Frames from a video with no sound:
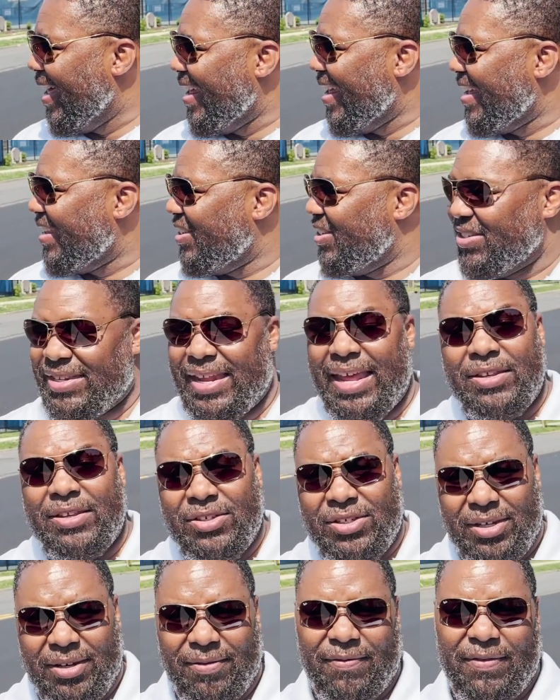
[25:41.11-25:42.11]

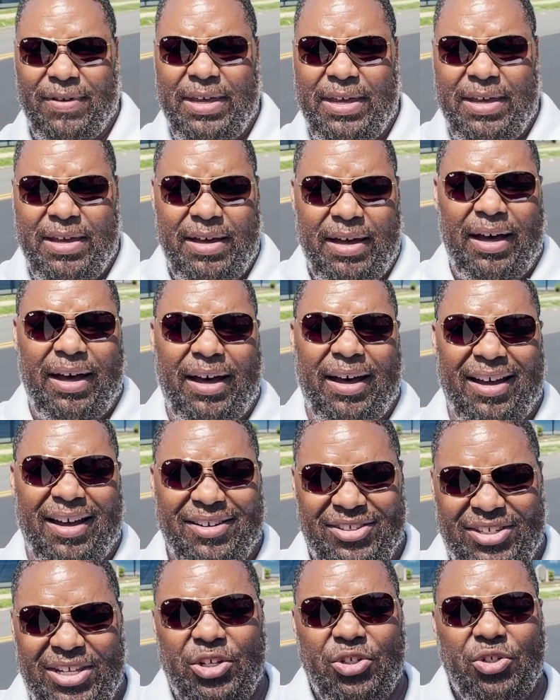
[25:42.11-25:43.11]
extensive
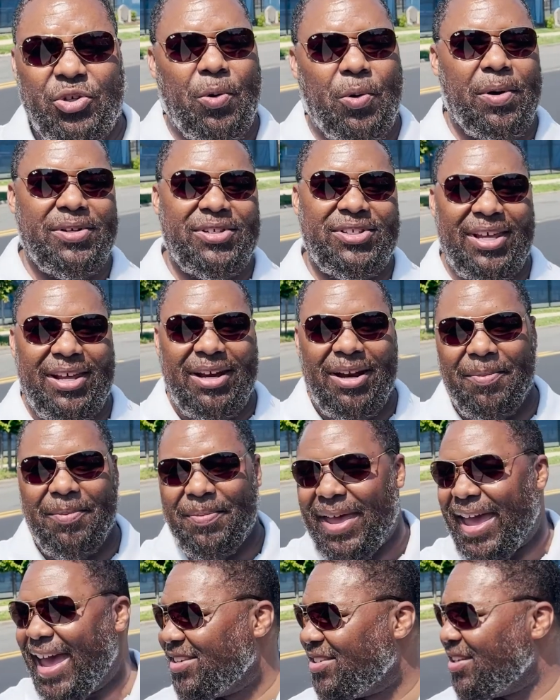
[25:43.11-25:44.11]
tennis court setup. It
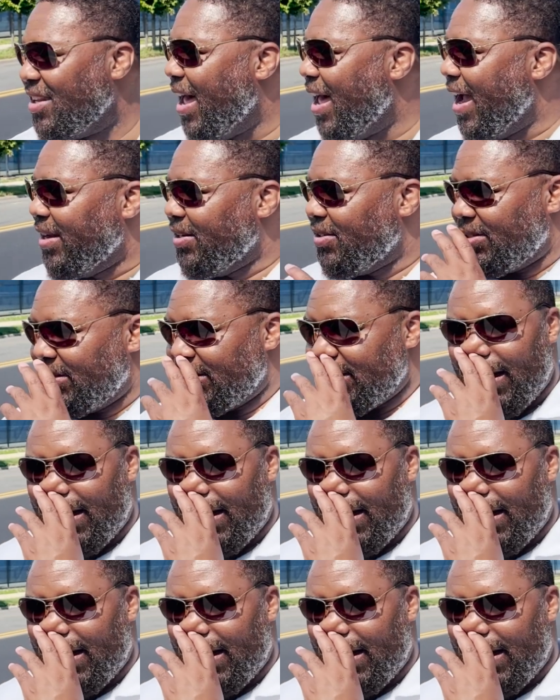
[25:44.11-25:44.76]
has lights